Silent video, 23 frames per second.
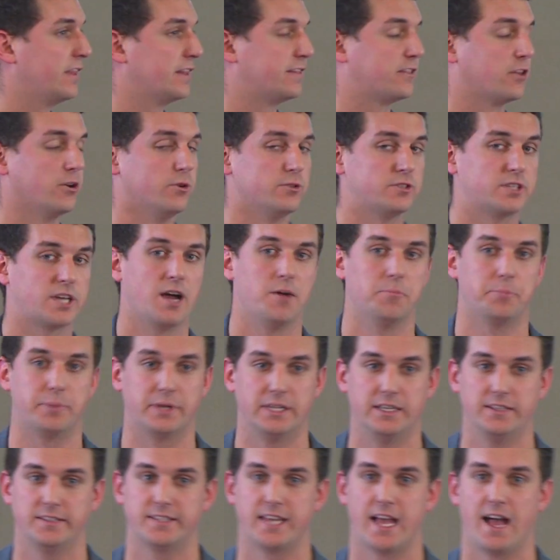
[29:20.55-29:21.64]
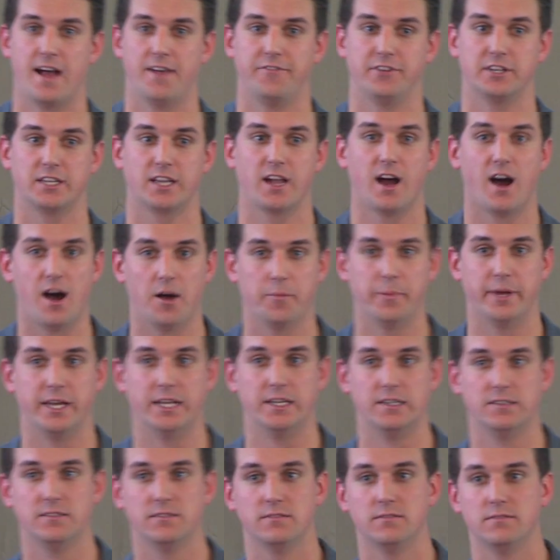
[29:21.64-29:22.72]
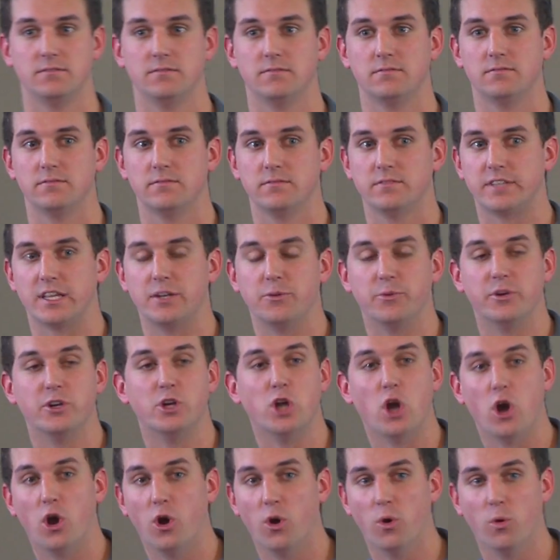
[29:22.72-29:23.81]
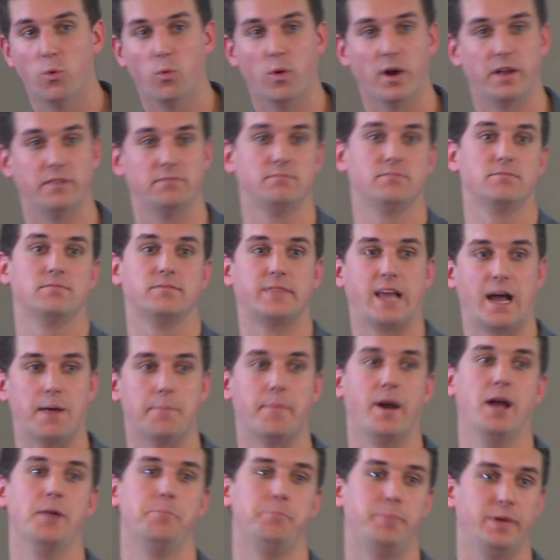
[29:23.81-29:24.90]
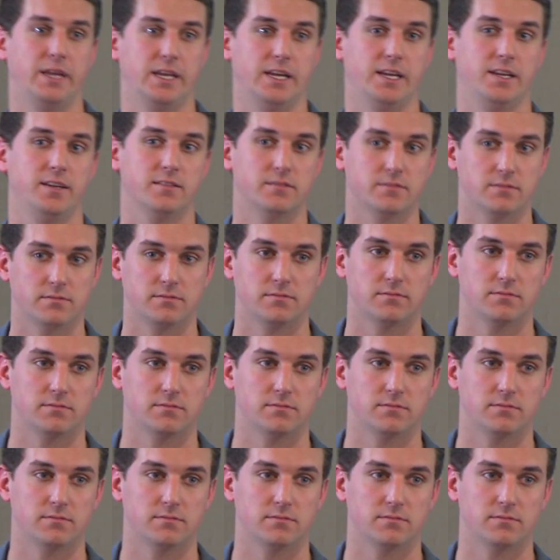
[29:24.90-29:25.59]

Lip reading: those companies have in common. Does anyone know what that might be?